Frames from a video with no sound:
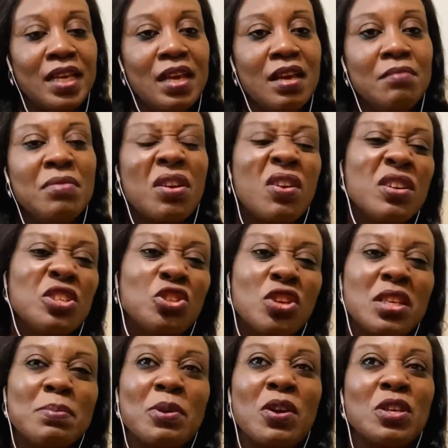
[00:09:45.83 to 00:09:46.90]
Because
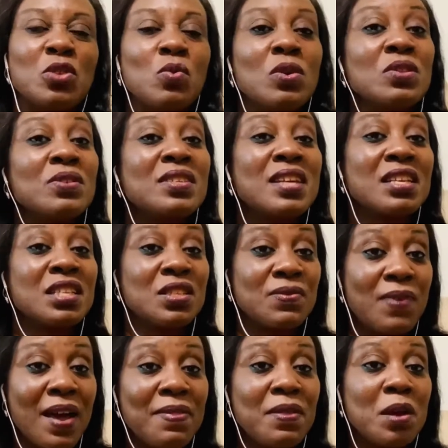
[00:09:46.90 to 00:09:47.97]
just because you want to
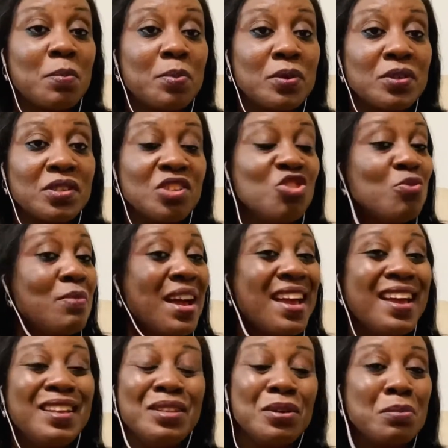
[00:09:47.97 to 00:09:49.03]
satisfy that person, you might
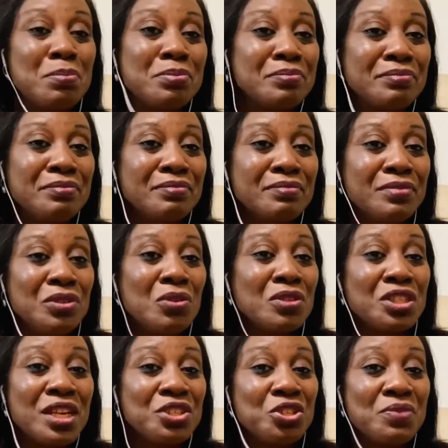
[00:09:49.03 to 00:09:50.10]
end up not
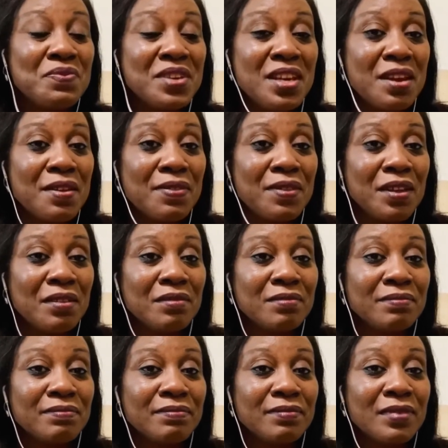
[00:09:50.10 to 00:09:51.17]
achieving anything
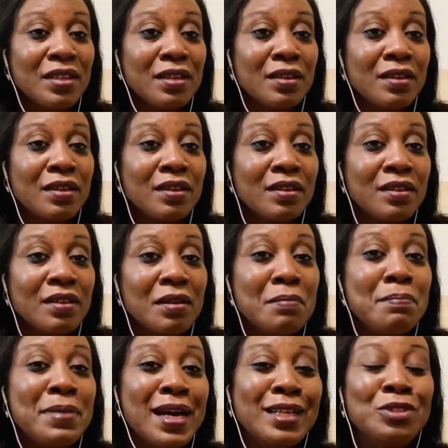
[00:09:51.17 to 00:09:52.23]

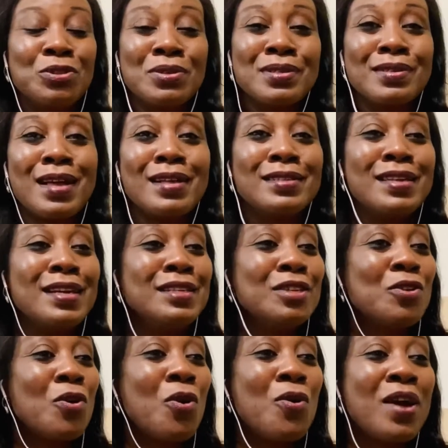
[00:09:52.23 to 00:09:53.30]
by just attending
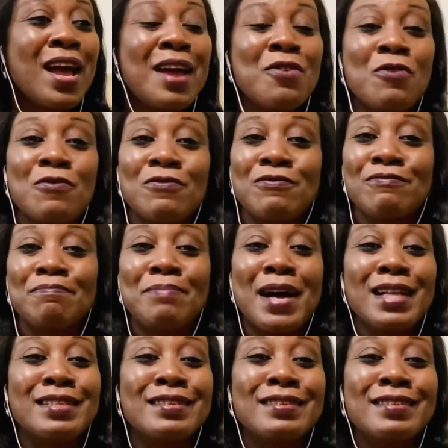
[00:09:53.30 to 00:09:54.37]
all kind of
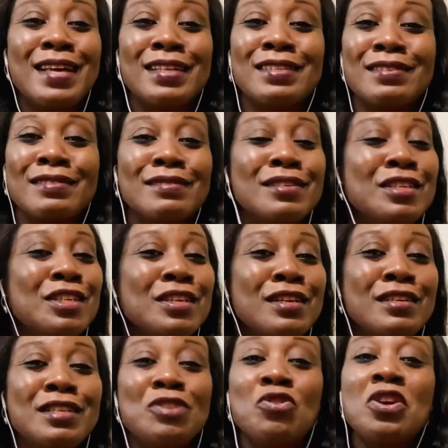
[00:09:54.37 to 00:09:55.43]
parties that
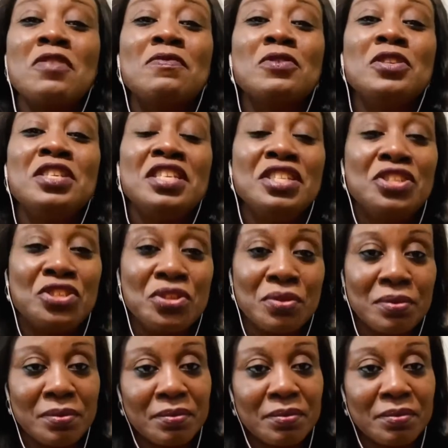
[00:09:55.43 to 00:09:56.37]
they don't even need you.